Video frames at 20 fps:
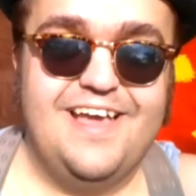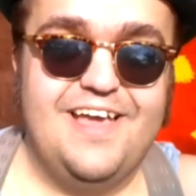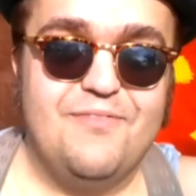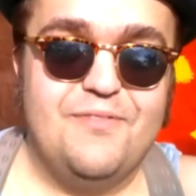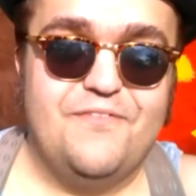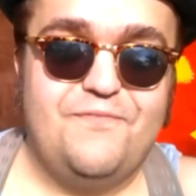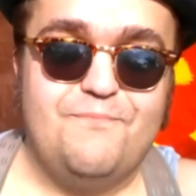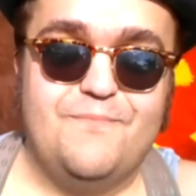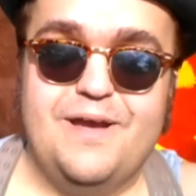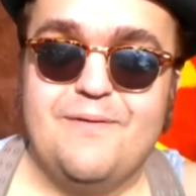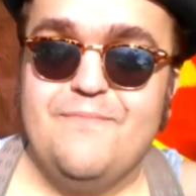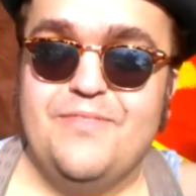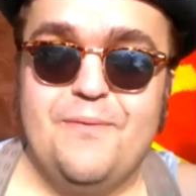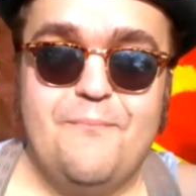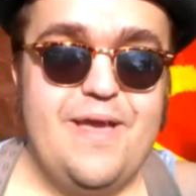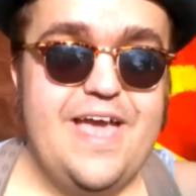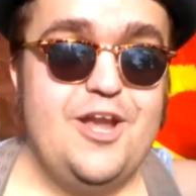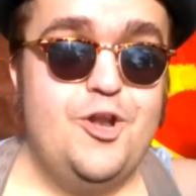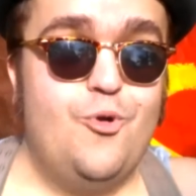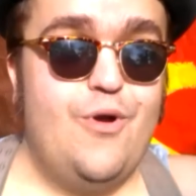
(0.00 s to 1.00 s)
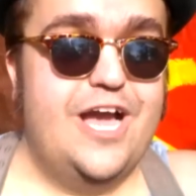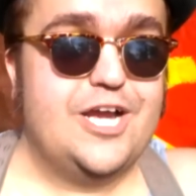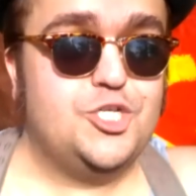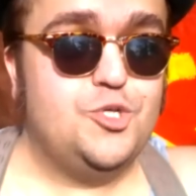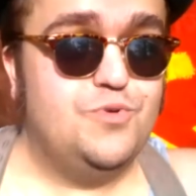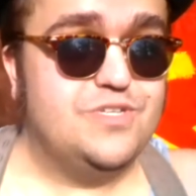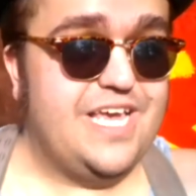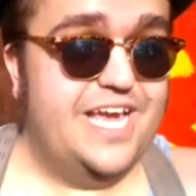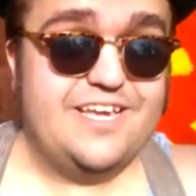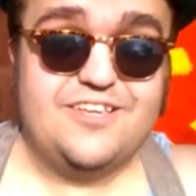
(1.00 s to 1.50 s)
the, my, the man who
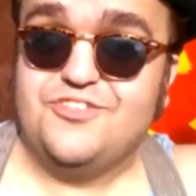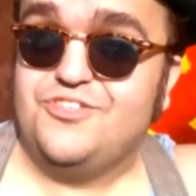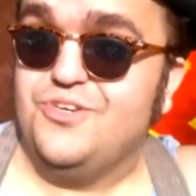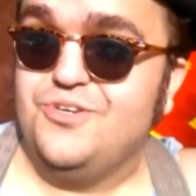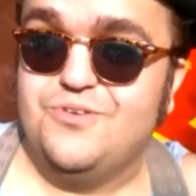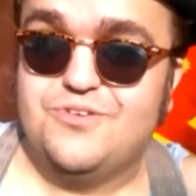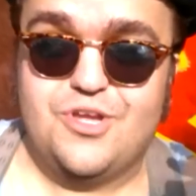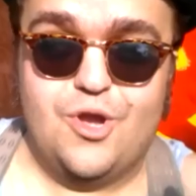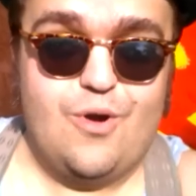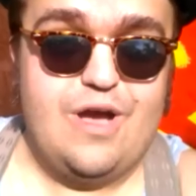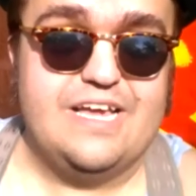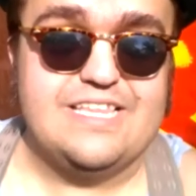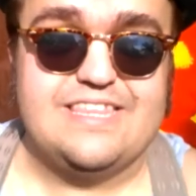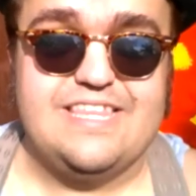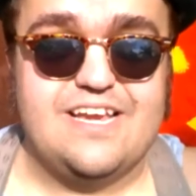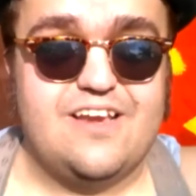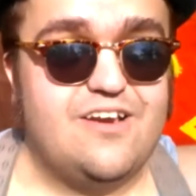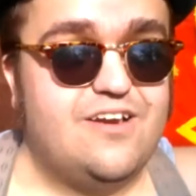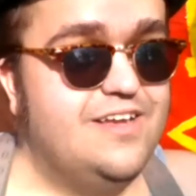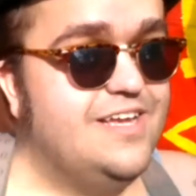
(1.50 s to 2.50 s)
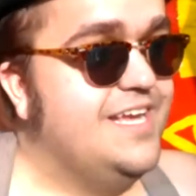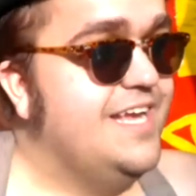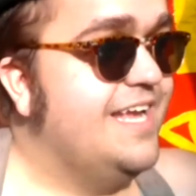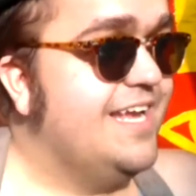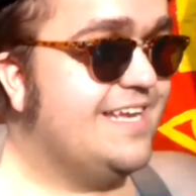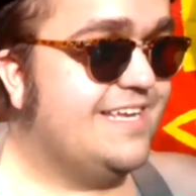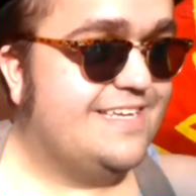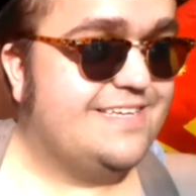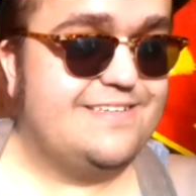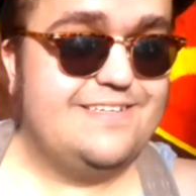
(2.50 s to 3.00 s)
actually was like, dude, go out there,
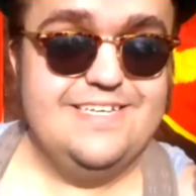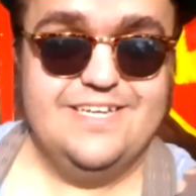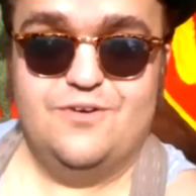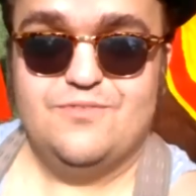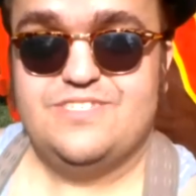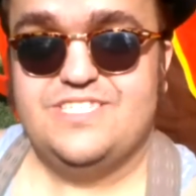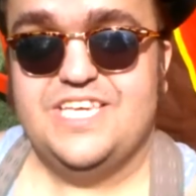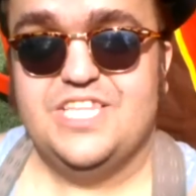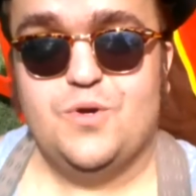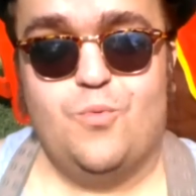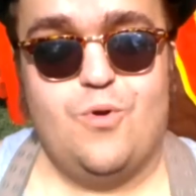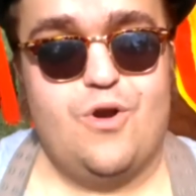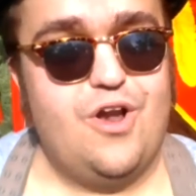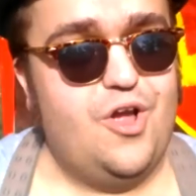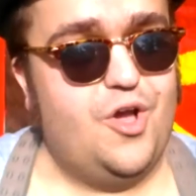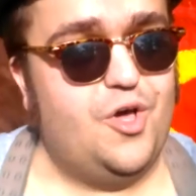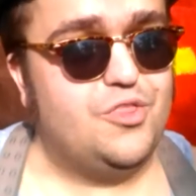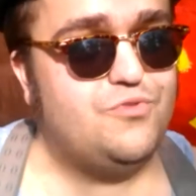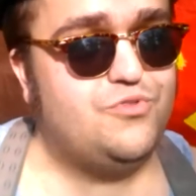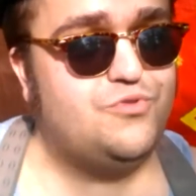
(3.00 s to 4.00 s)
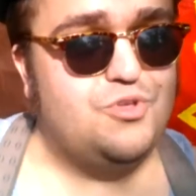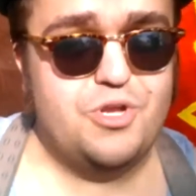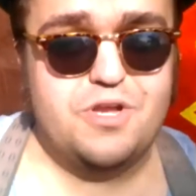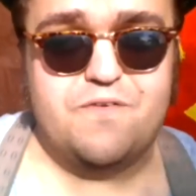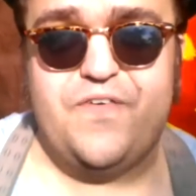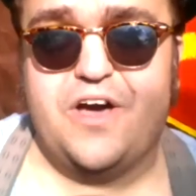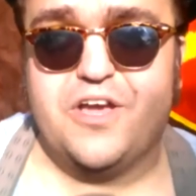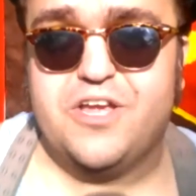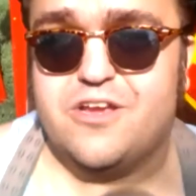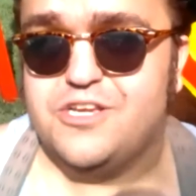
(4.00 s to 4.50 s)
you know, see the world, do your
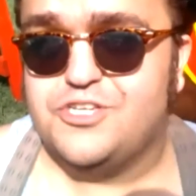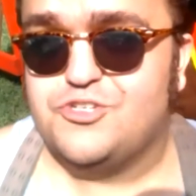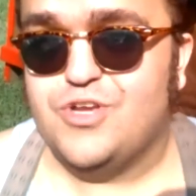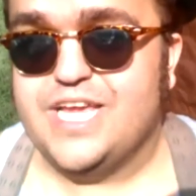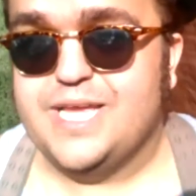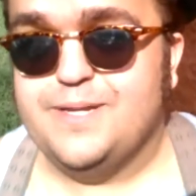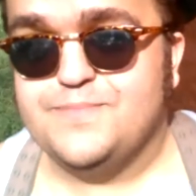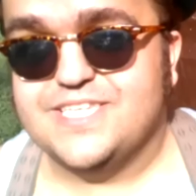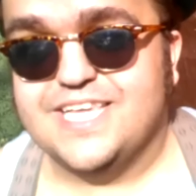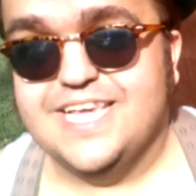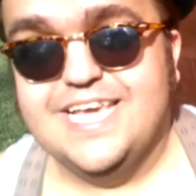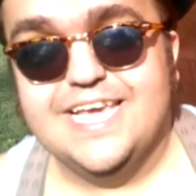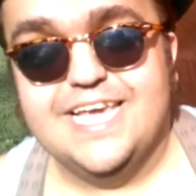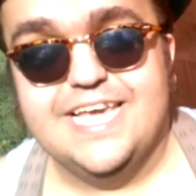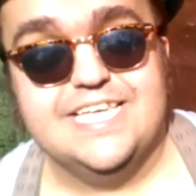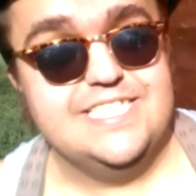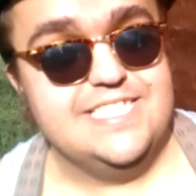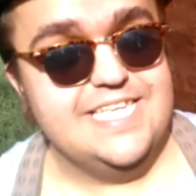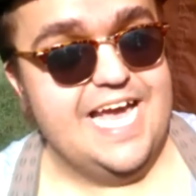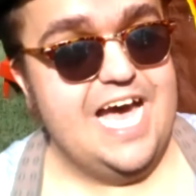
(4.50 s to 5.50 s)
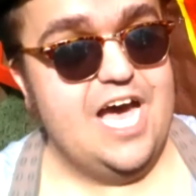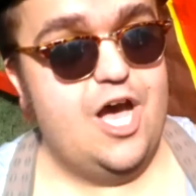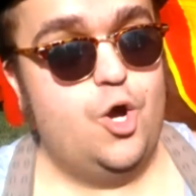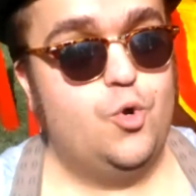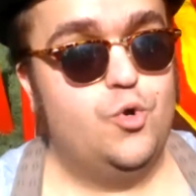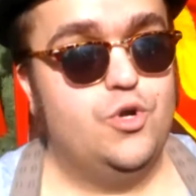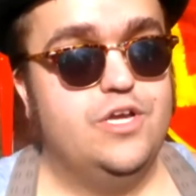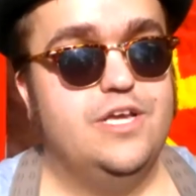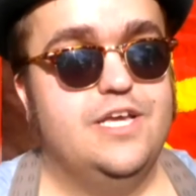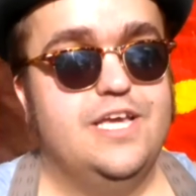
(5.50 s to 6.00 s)
follow your dreams, is
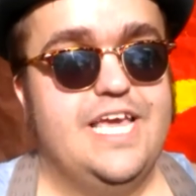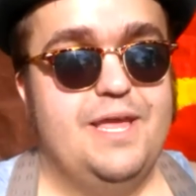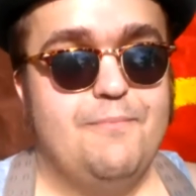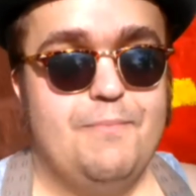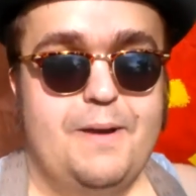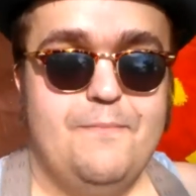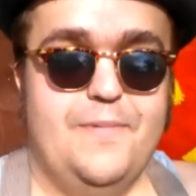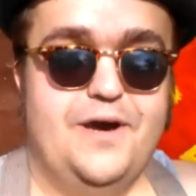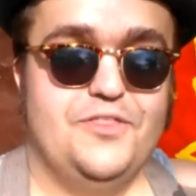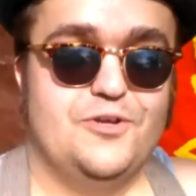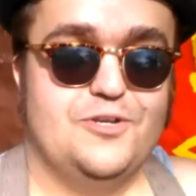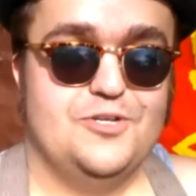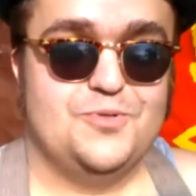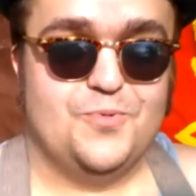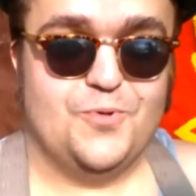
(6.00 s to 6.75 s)
now in my mother's